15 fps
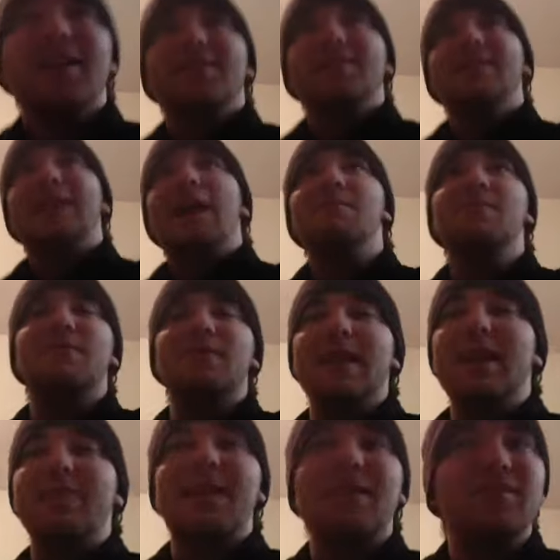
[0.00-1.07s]
She's happy for
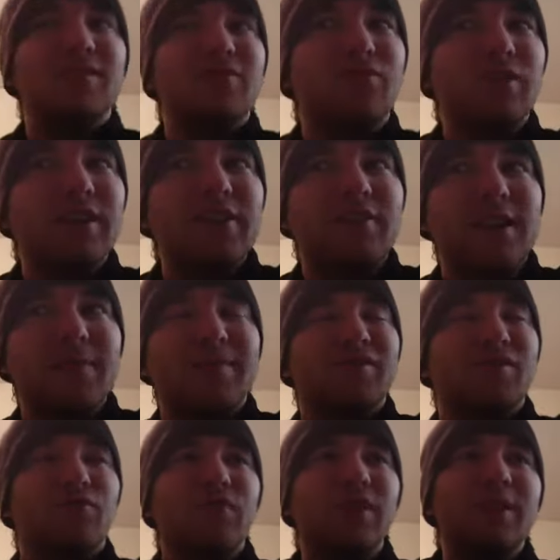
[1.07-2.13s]
that. That was just really creepy,
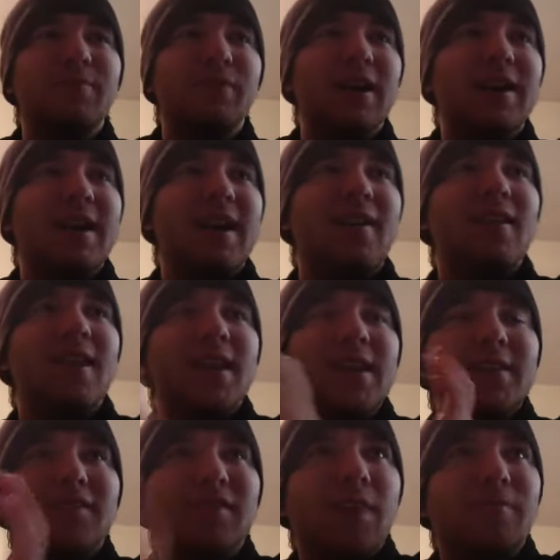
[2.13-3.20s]
so really played out.
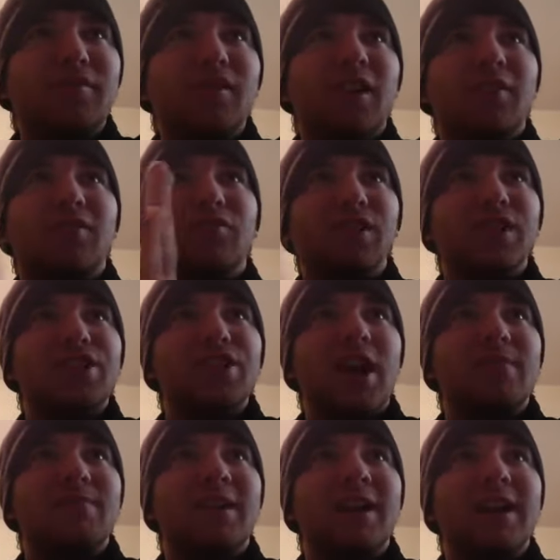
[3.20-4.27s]
This episode, I was really
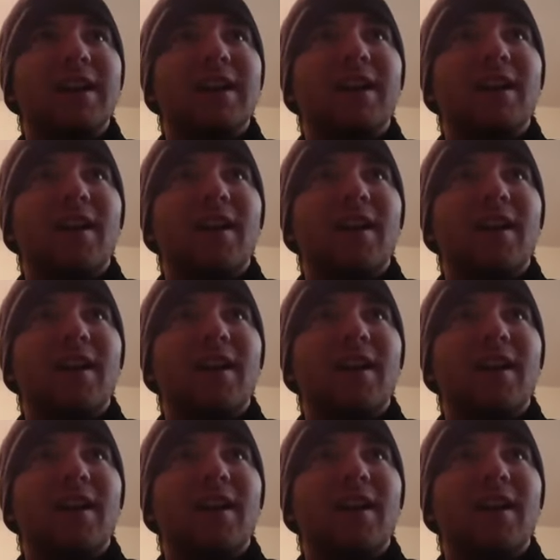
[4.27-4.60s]
shocked by it.